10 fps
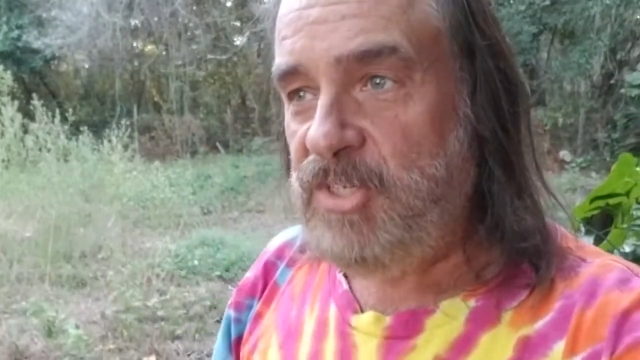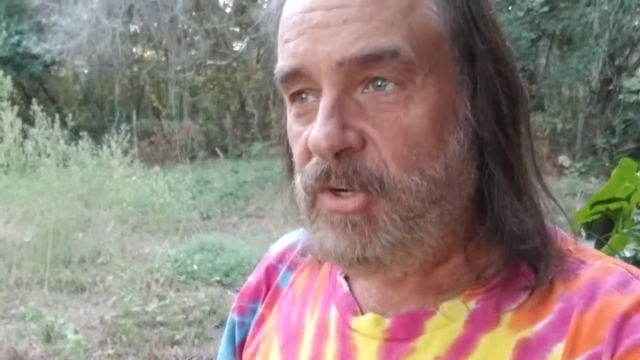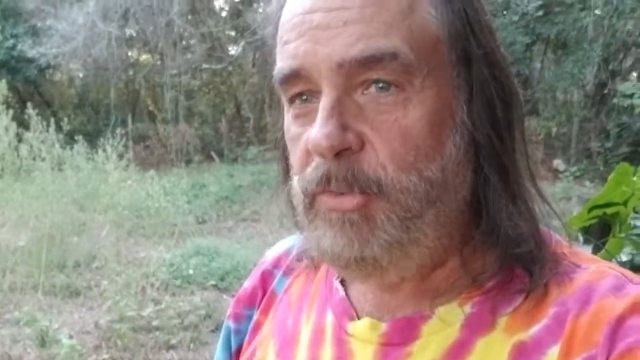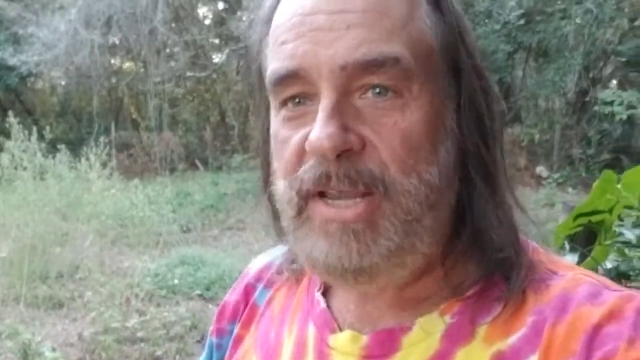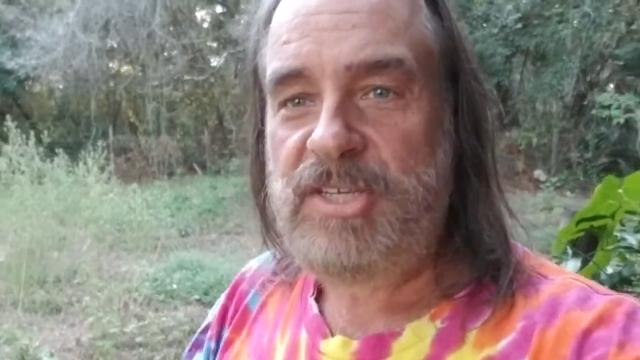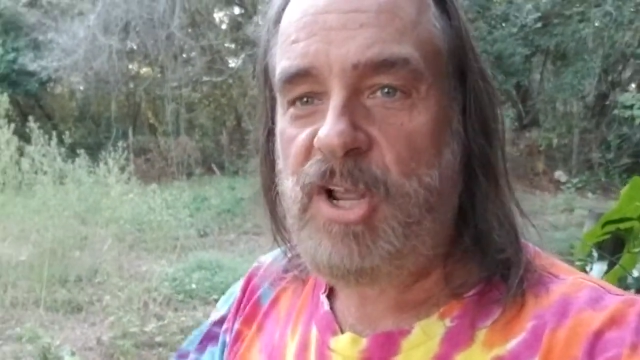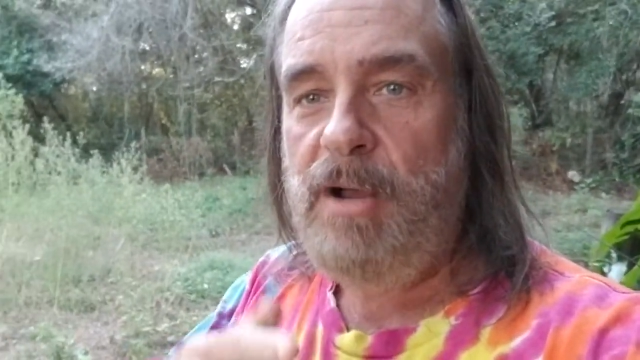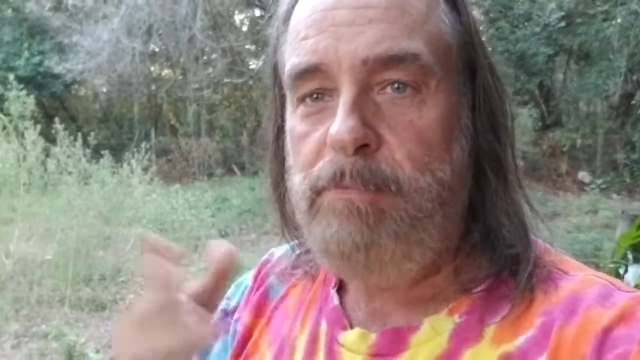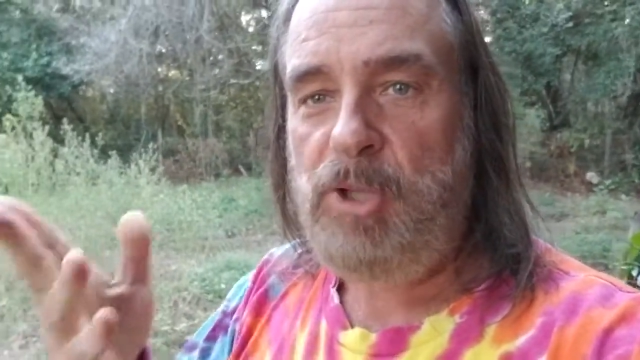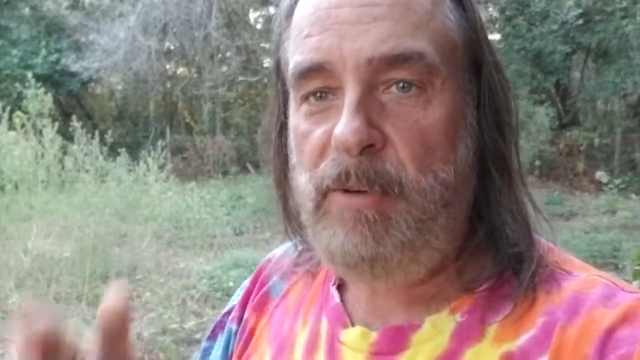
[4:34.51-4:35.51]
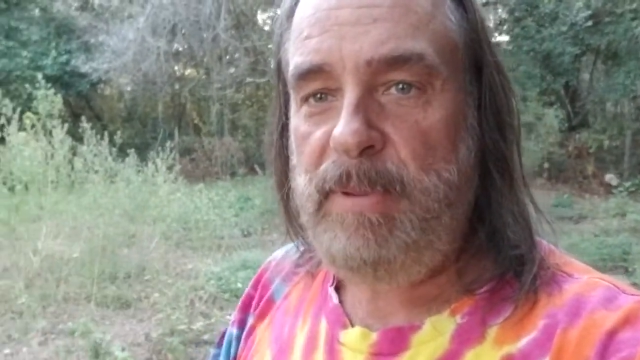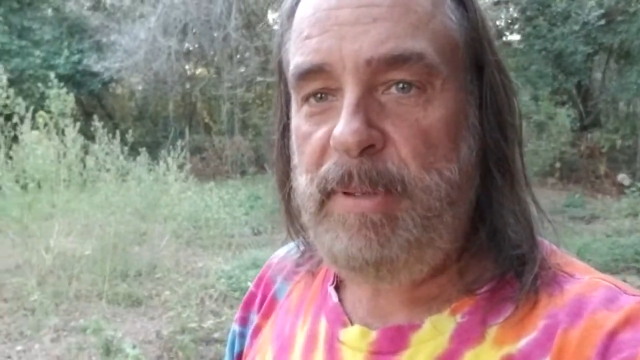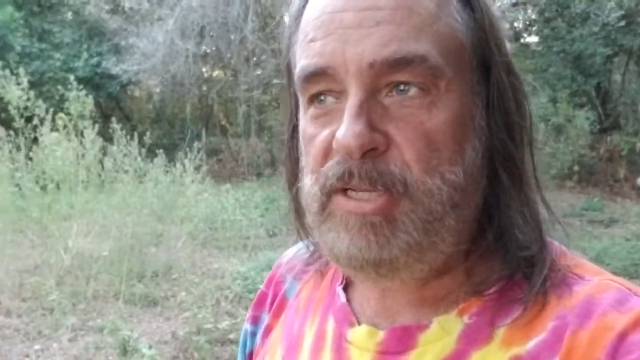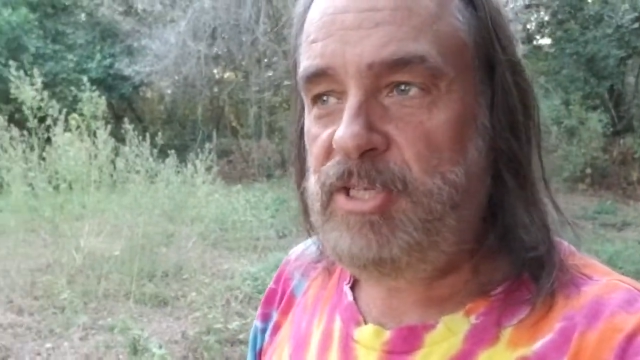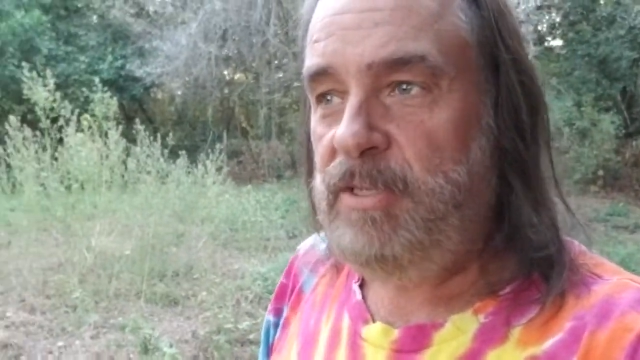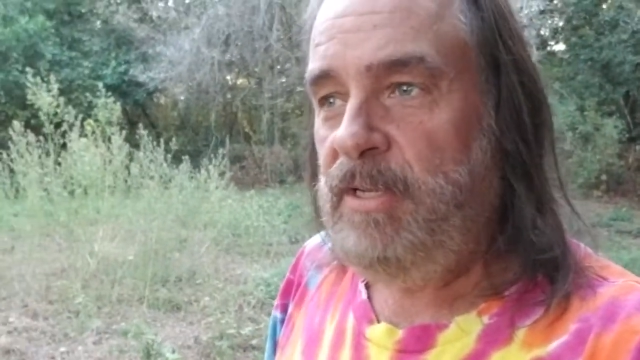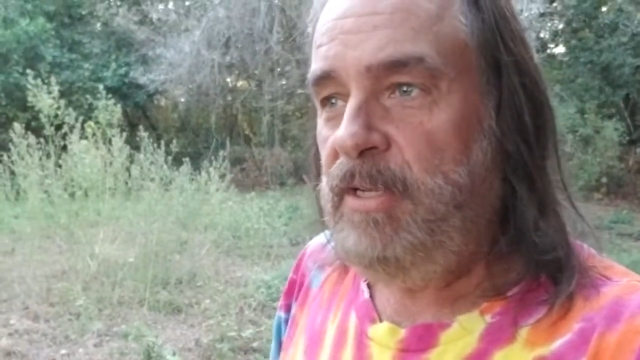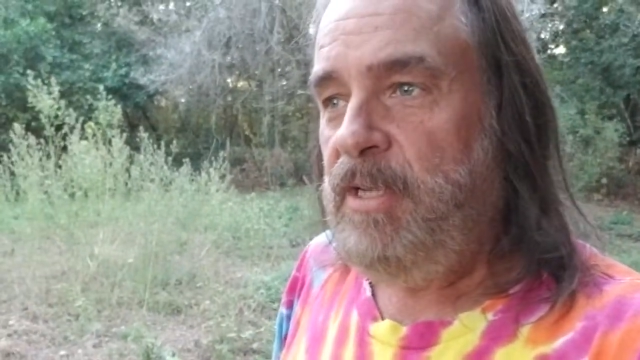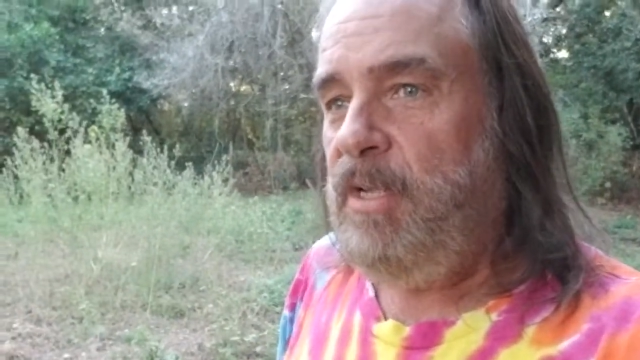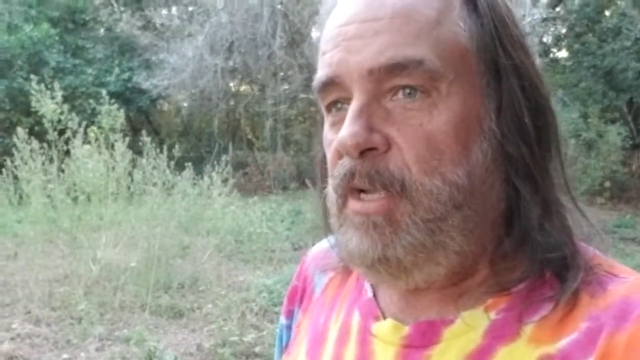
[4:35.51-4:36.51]
I just call him Blomy Bitch.
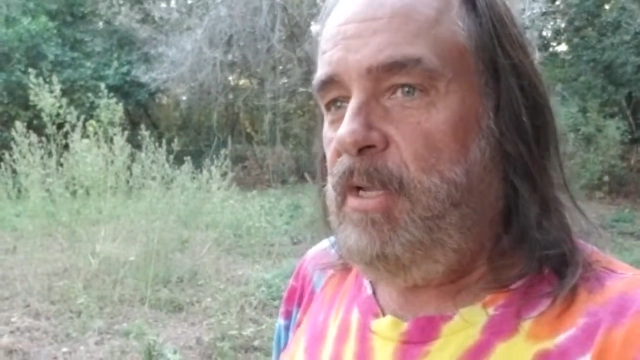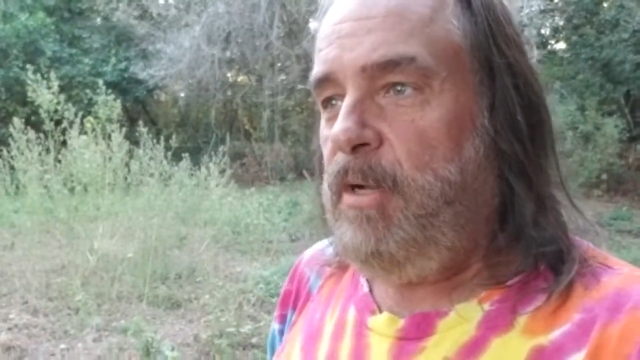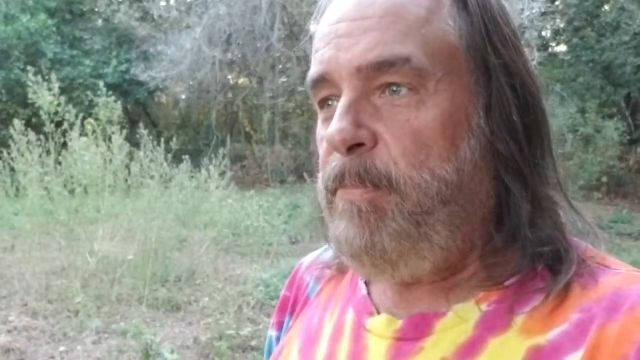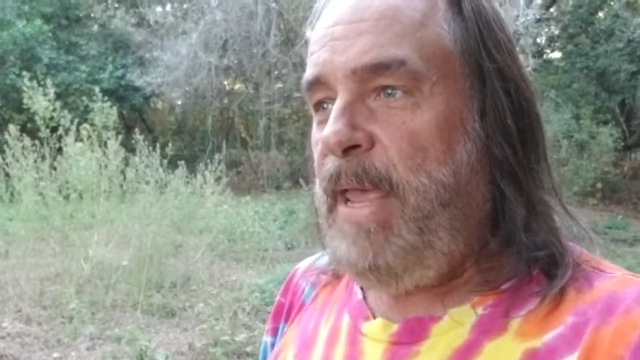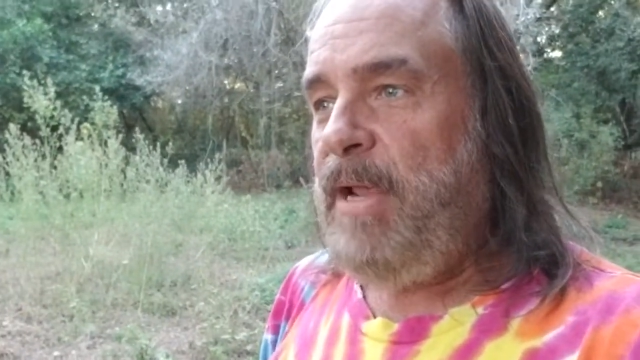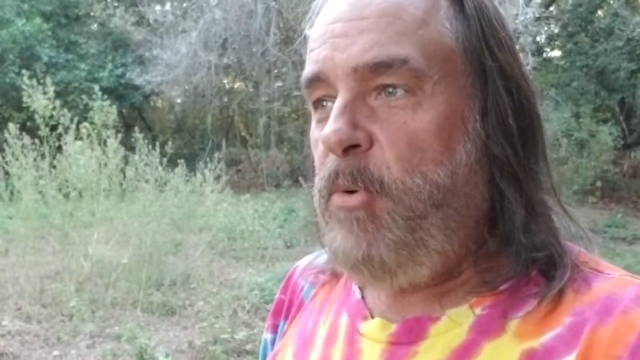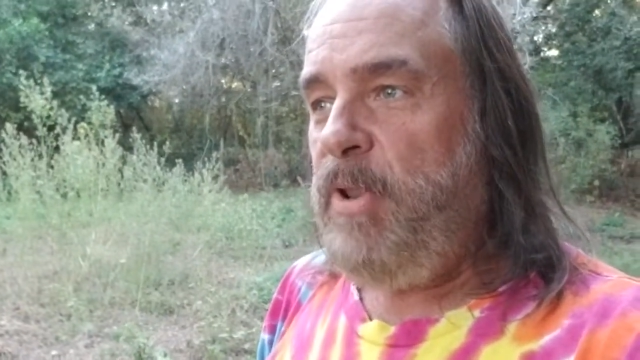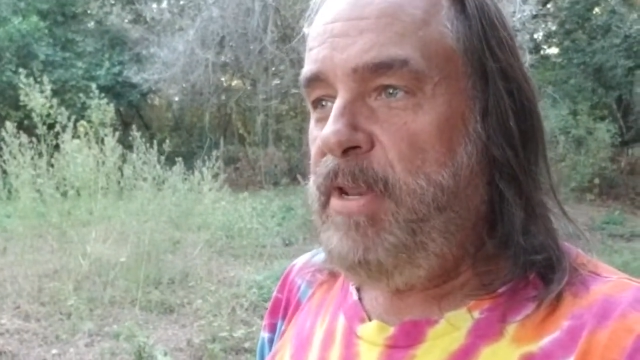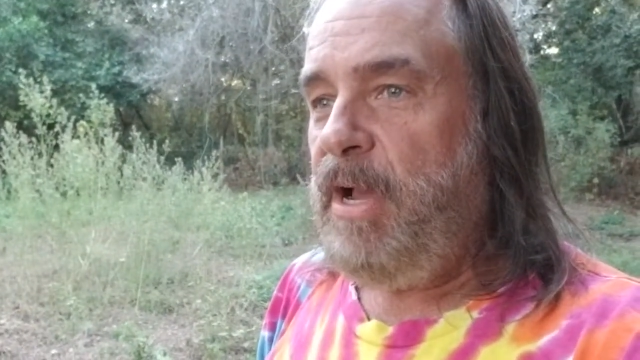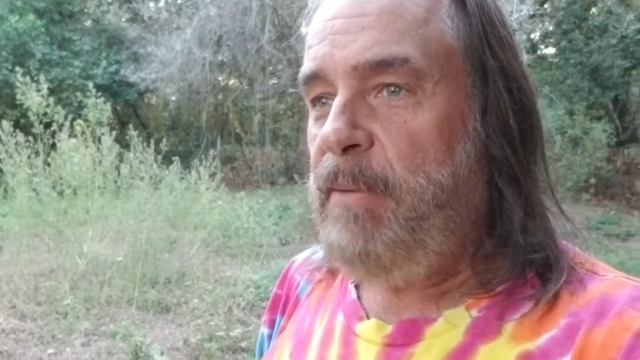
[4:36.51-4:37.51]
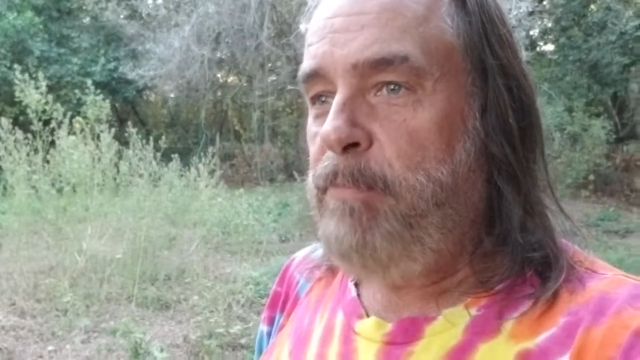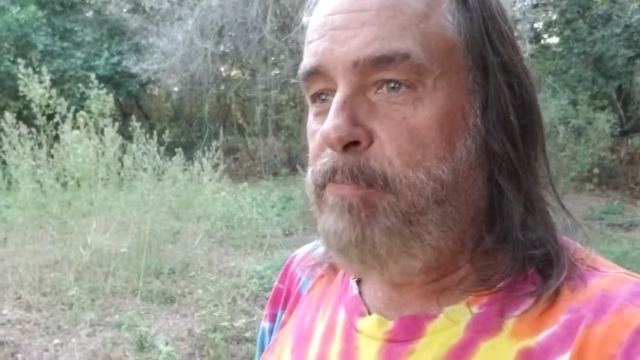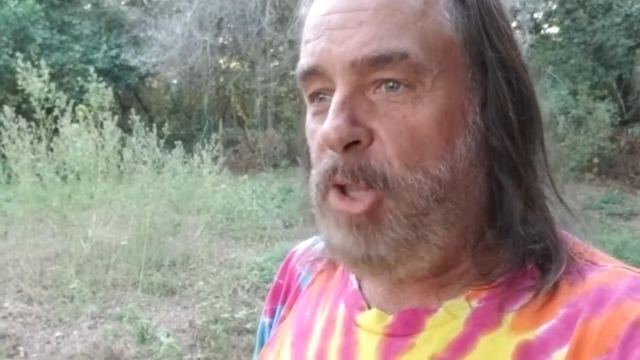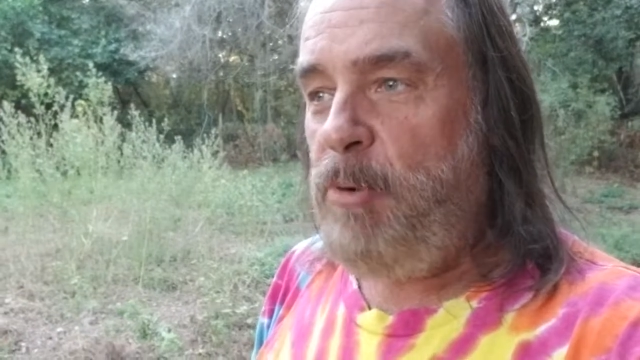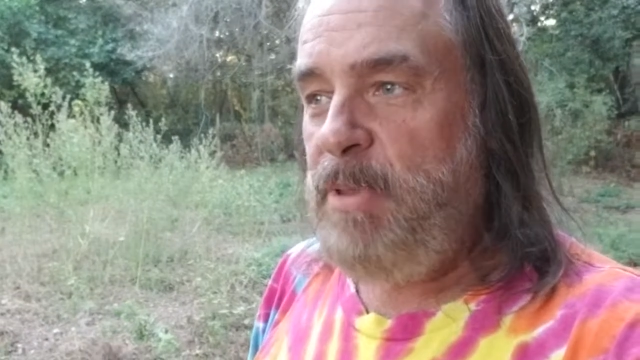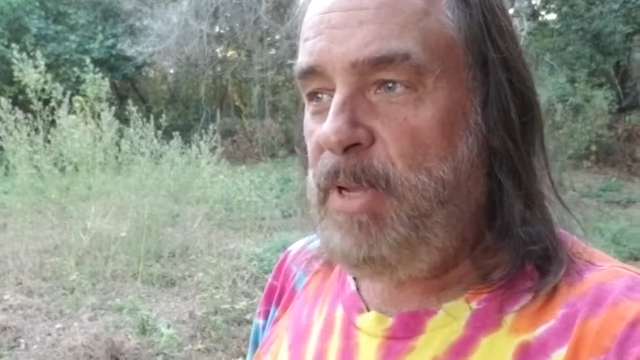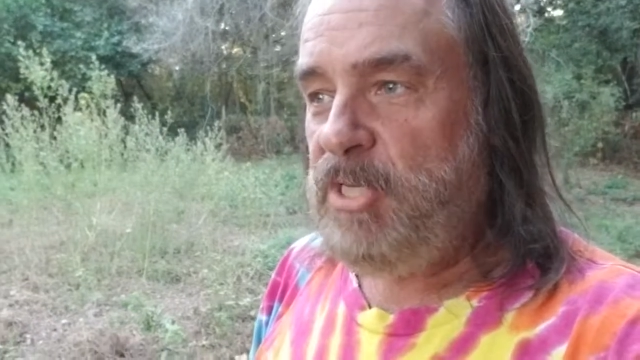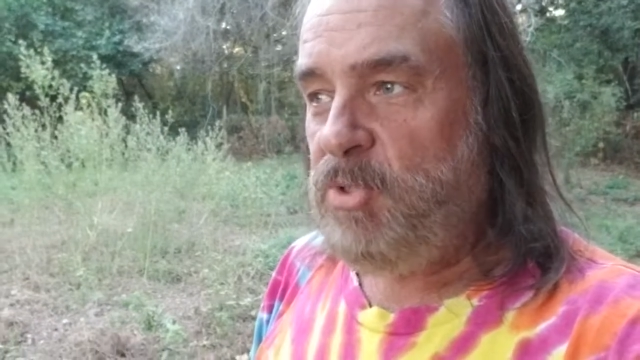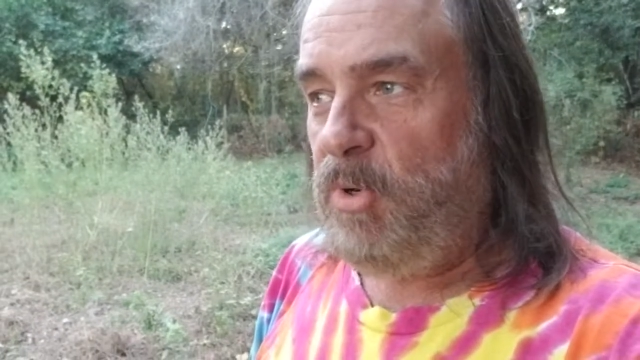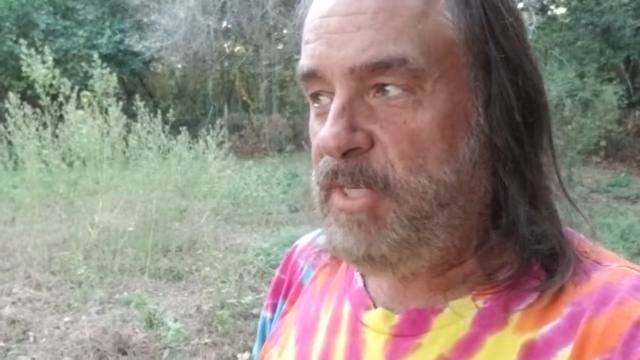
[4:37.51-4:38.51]
Back when Blomy
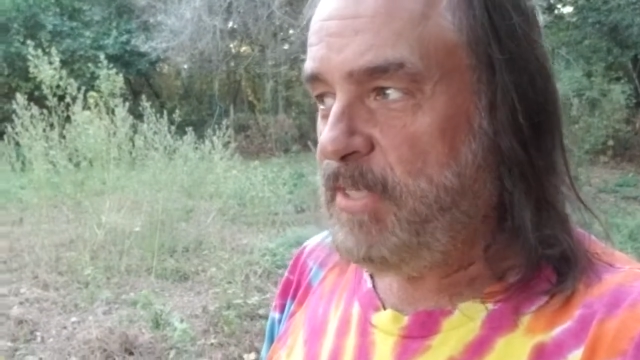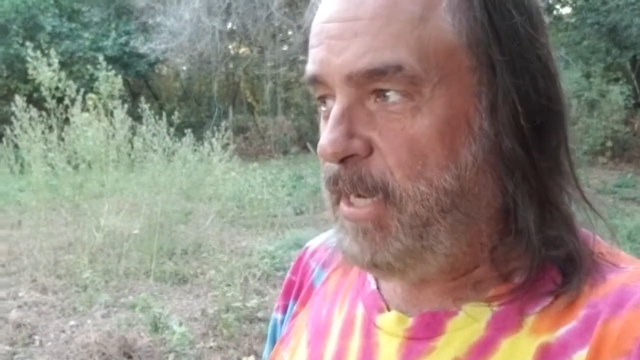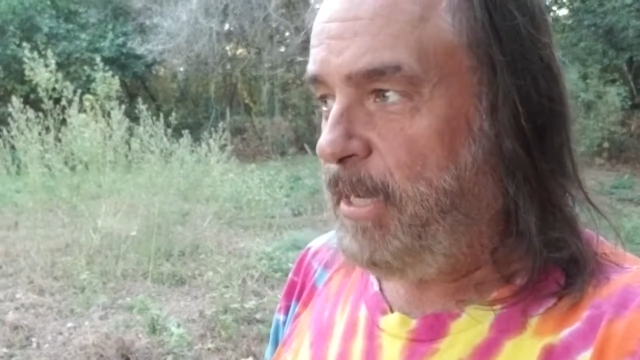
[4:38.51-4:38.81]
Bitch was